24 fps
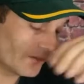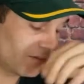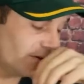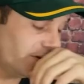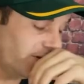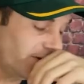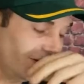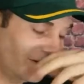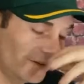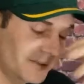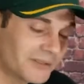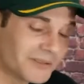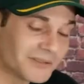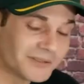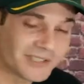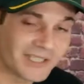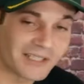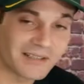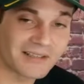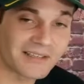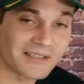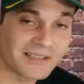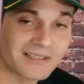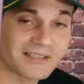to
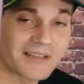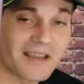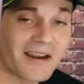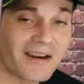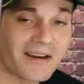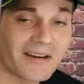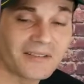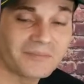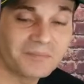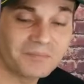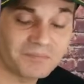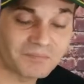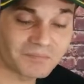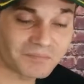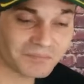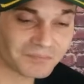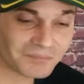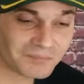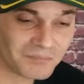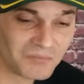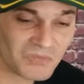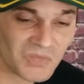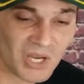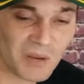this day,
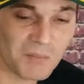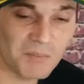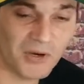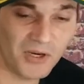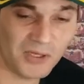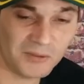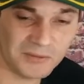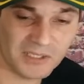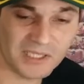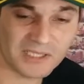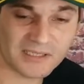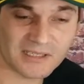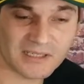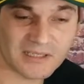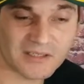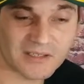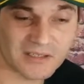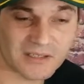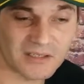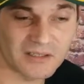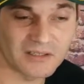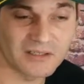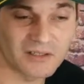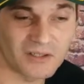Publix is
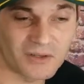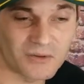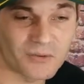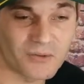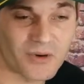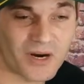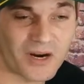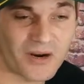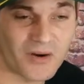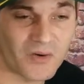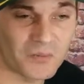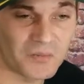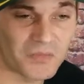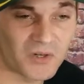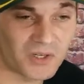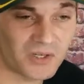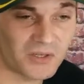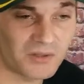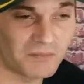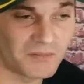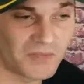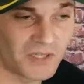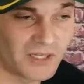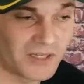still around,
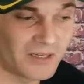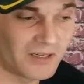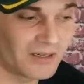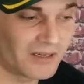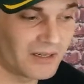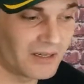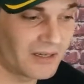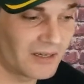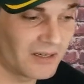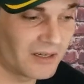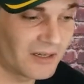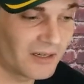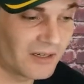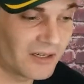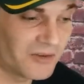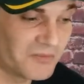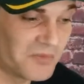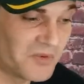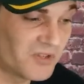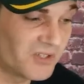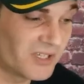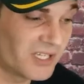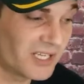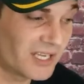but but uh,
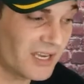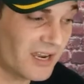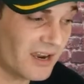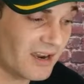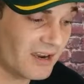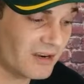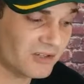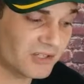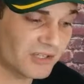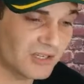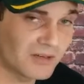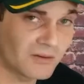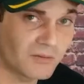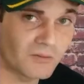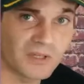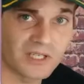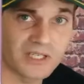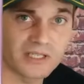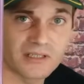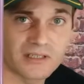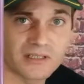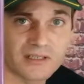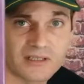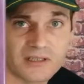Community Cash and Winn
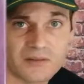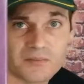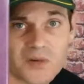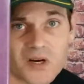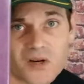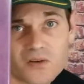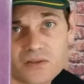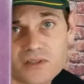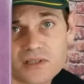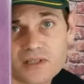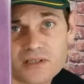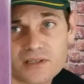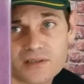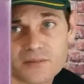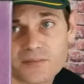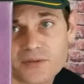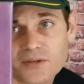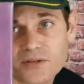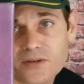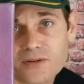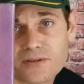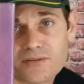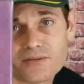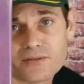Dixie both
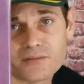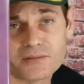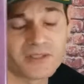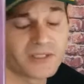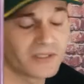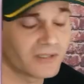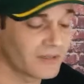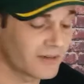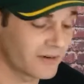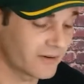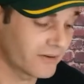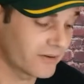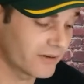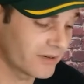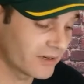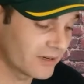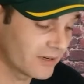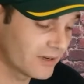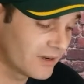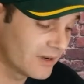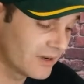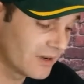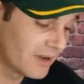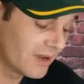disappeared from this area.
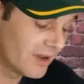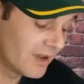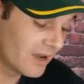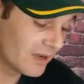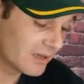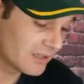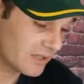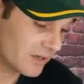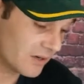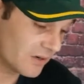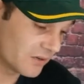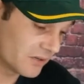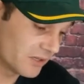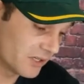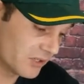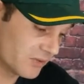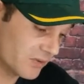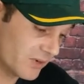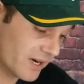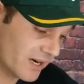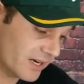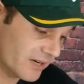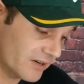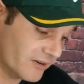So this
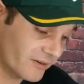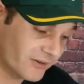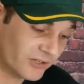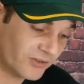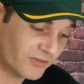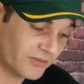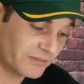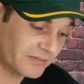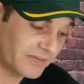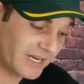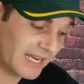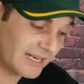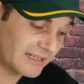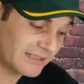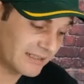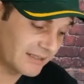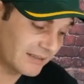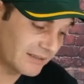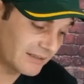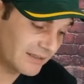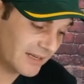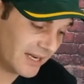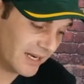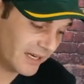right here is from
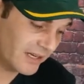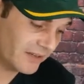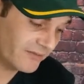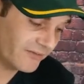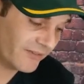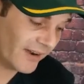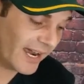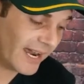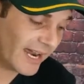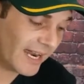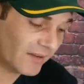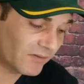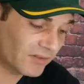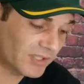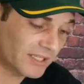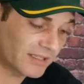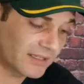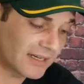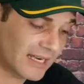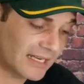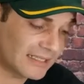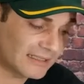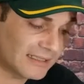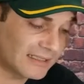1995 to
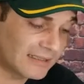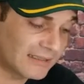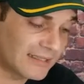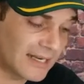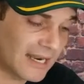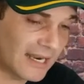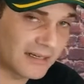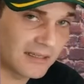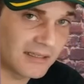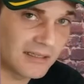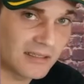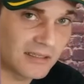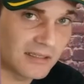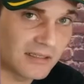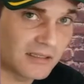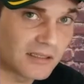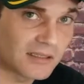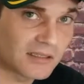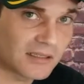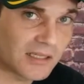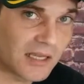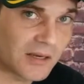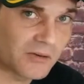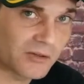
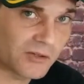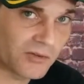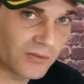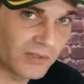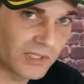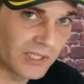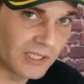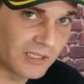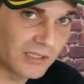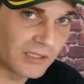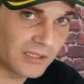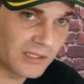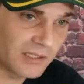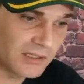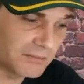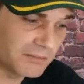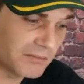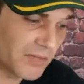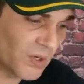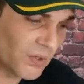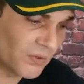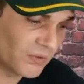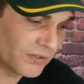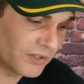1996. It was released in
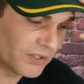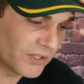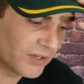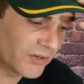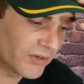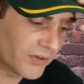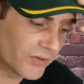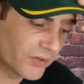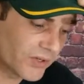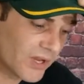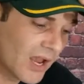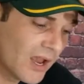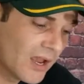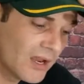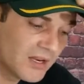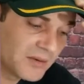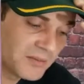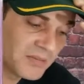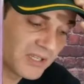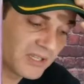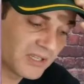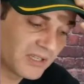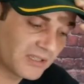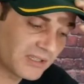both years,
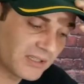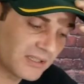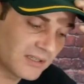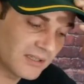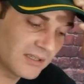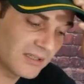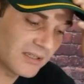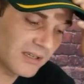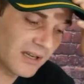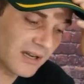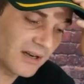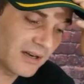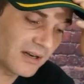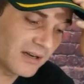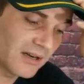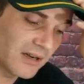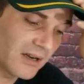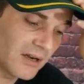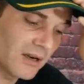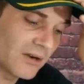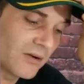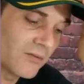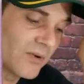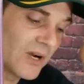but this is a
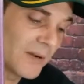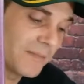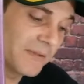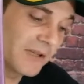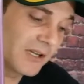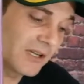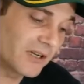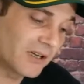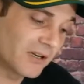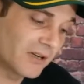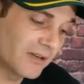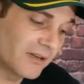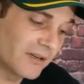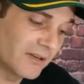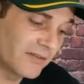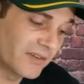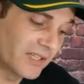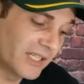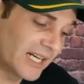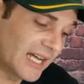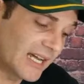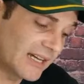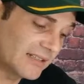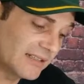uh, replica of a
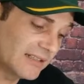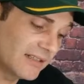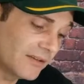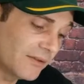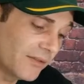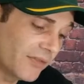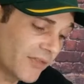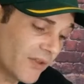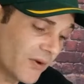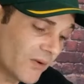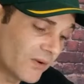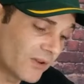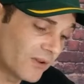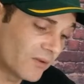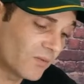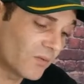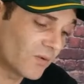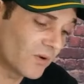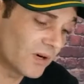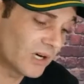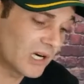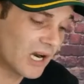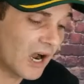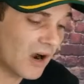
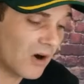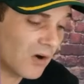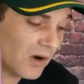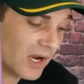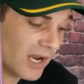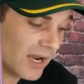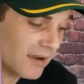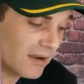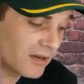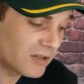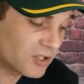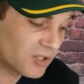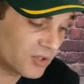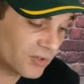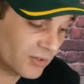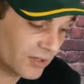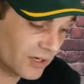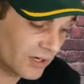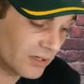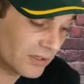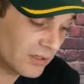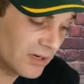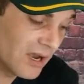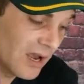1931 Hawkeye
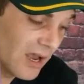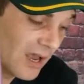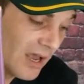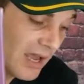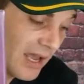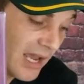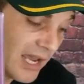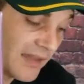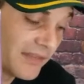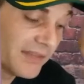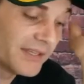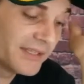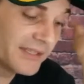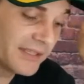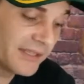truck, and this